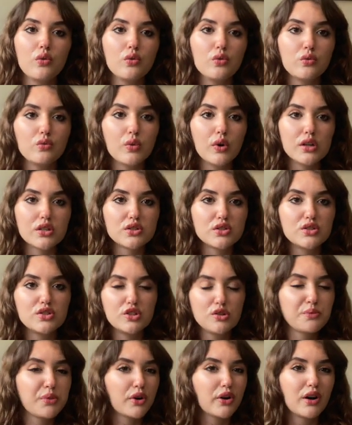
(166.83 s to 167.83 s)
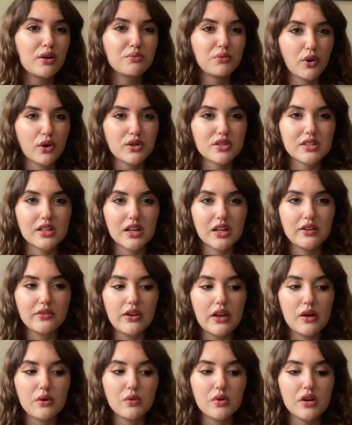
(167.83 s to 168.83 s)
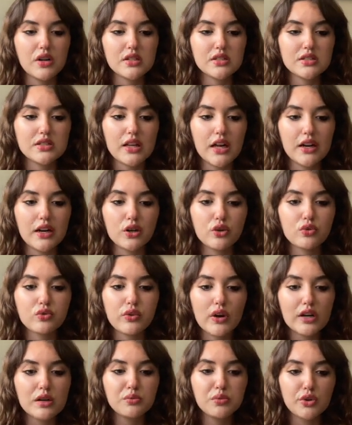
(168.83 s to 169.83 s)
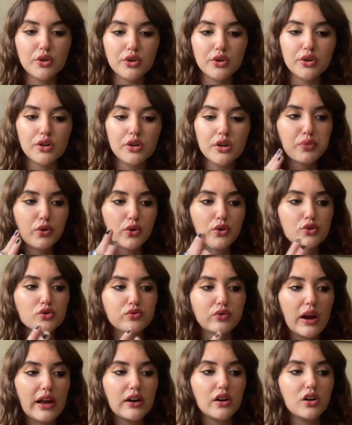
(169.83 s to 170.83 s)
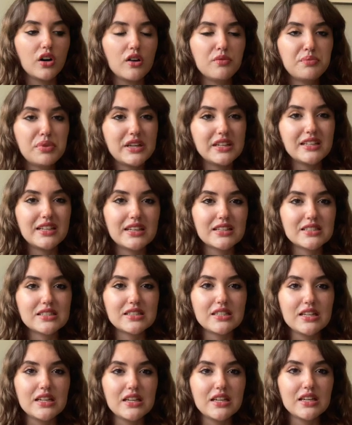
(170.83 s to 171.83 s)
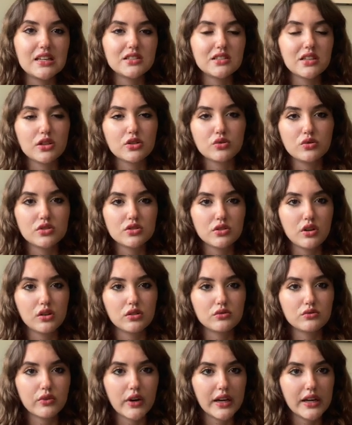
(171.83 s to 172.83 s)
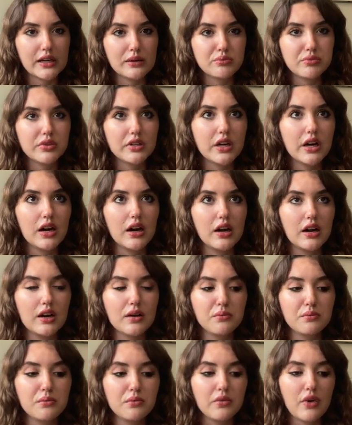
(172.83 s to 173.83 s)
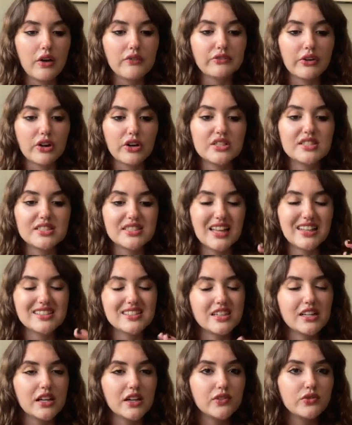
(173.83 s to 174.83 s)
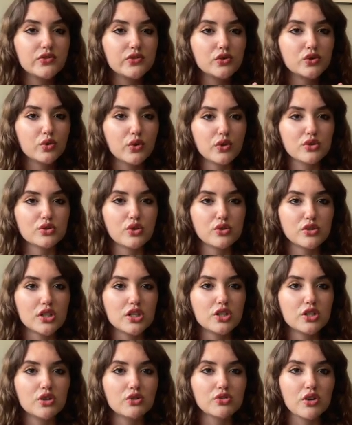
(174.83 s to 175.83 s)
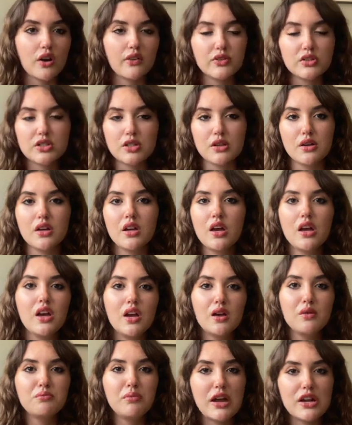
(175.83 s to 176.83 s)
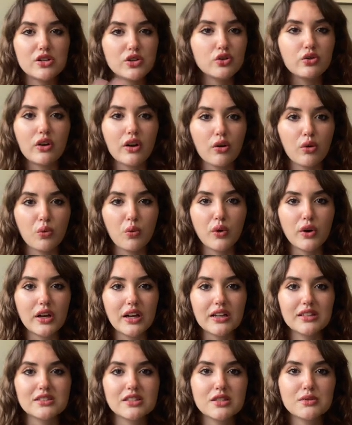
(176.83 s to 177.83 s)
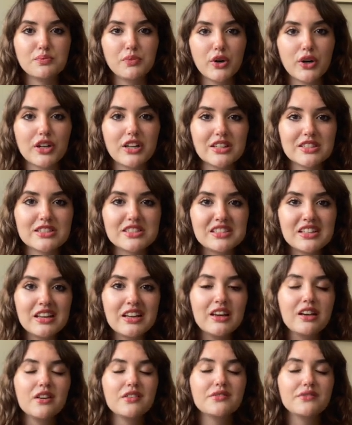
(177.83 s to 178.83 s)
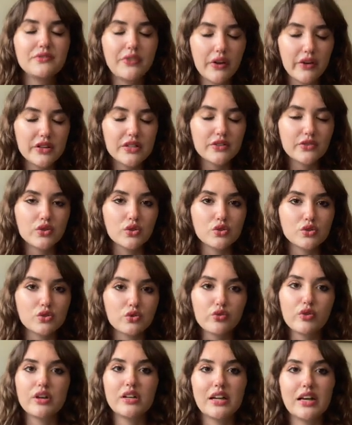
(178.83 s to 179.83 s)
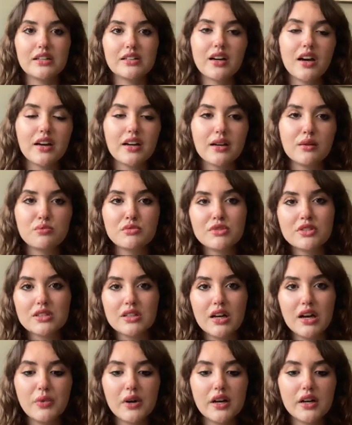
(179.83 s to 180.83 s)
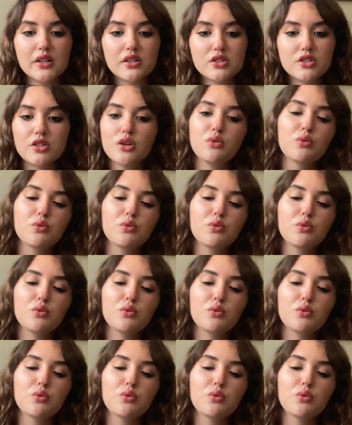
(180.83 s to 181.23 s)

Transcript: was super immersive. It was an incredible portrayal of PTSD, sexual assault, rape, and very sensitive towards those issues. Obviously, major trigger warnings. This book is very difficult to read at times, but so